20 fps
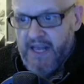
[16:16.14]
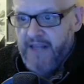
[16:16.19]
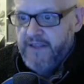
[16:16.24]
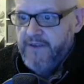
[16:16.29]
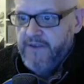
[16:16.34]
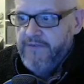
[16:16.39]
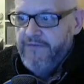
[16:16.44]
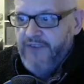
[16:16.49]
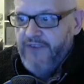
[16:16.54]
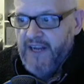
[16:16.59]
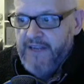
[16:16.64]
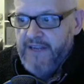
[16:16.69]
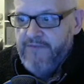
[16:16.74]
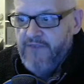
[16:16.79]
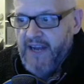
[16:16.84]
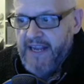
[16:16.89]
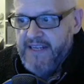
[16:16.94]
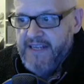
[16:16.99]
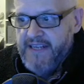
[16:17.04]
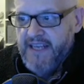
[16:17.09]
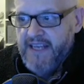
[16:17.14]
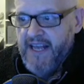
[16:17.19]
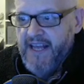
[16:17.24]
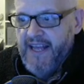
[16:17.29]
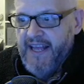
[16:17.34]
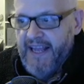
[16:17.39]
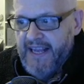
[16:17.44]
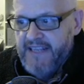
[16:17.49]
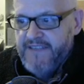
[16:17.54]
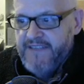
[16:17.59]
The frame rate
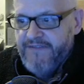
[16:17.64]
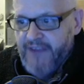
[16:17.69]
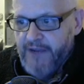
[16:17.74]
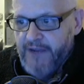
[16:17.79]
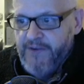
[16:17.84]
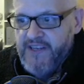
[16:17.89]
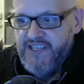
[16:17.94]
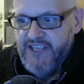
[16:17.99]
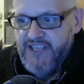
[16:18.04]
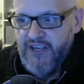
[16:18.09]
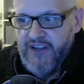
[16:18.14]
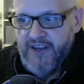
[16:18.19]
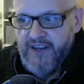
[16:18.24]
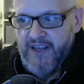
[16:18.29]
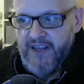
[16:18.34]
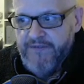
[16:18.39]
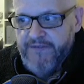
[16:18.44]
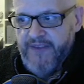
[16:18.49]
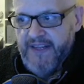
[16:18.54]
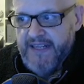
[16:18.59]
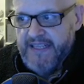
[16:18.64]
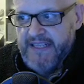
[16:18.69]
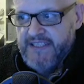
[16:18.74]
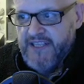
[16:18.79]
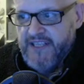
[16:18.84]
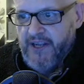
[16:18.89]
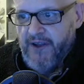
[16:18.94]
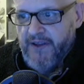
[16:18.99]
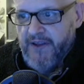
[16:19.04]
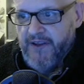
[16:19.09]
is very jerky. I think
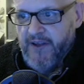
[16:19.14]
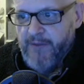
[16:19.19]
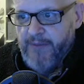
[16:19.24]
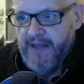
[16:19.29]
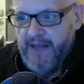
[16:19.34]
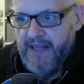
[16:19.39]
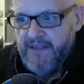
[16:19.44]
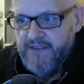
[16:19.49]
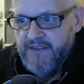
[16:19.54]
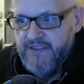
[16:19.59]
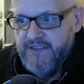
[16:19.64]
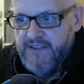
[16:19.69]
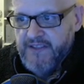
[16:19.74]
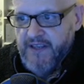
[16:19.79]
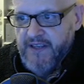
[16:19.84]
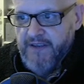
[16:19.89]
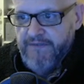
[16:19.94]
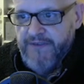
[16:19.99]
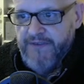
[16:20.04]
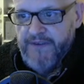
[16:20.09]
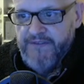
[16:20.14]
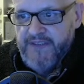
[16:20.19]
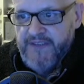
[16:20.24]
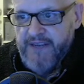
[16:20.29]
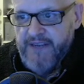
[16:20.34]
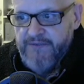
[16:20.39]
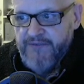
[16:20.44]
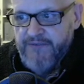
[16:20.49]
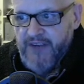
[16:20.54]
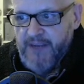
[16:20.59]
that's going at about
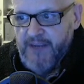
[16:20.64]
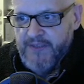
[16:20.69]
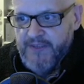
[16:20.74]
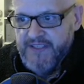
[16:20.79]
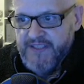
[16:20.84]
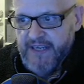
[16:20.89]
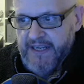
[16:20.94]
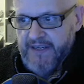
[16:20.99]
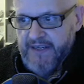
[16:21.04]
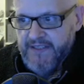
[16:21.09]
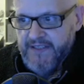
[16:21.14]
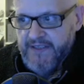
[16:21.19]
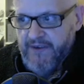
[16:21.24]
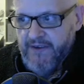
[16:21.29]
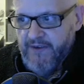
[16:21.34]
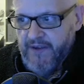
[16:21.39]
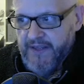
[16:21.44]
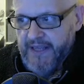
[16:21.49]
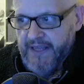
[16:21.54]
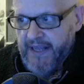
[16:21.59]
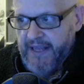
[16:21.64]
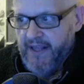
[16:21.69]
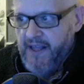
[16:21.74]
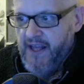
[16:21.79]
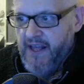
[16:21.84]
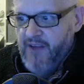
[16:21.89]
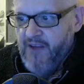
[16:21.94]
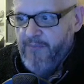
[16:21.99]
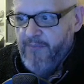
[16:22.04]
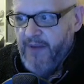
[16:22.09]
15 frames a second, something like that.
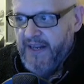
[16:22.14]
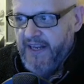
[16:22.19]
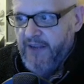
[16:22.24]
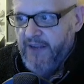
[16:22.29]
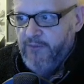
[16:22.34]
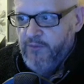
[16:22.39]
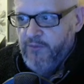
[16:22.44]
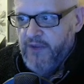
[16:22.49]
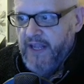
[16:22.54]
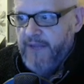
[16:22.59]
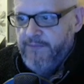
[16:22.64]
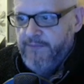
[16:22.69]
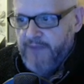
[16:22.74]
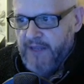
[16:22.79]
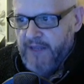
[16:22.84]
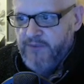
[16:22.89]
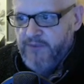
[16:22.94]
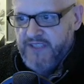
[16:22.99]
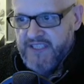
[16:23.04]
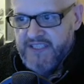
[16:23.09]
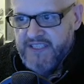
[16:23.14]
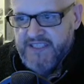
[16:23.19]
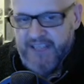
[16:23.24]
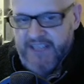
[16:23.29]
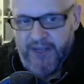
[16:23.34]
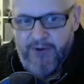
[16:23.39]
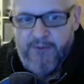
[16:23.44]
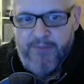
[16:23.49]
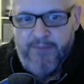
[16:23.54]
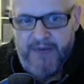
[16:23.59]
But it was
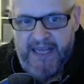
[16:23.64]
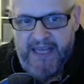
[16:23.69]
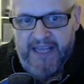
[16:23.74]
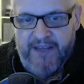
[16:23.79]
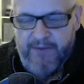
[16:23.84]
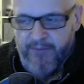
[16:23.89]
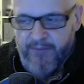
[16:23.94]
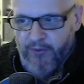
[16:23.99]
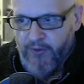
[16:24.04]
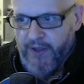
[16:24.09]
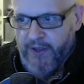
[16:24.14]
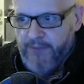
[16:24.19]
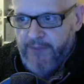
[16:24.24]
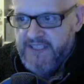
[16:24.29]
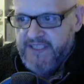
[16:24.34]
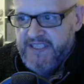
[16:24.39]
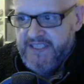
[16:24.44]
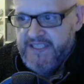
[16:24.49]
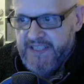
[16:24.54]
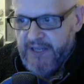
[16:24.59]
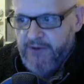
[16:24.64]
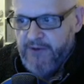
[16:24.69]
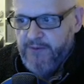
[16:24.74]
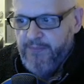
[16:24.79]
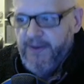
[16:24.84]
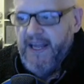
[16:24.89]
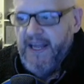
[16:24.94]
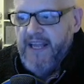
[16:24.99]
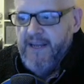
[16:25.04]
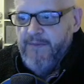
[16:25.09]
still playable. It was still
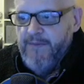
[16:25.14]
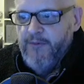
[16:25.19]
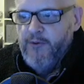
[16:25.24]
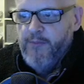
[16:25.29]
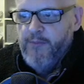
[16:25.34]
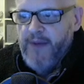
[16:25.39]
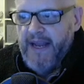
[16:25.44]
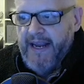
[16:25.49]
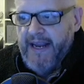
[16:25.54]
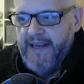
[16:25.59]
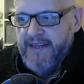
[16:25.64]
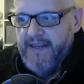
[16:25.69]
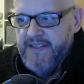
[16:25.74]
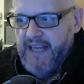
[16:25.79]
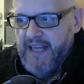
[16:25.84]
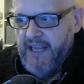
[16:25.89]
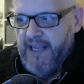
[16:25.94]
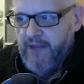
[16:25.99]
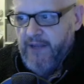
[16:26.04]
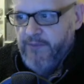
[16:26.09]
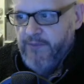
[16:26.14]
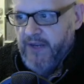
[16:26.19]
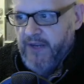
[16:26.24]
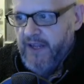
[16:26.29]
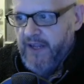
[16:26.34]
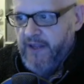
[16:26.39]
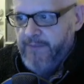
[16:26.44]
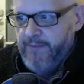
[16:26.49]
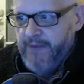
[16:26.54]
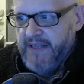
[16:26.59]
playable back in the day. And we're
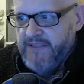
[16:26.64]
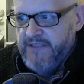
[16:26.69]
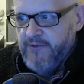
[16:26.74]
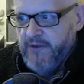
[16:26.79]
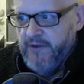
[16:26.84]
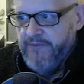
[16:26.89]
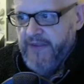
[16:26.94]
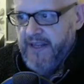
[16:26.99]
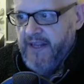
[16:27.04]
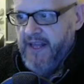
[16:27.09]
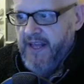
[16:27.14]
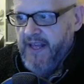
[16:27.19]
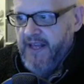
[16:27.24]
going back to, I think,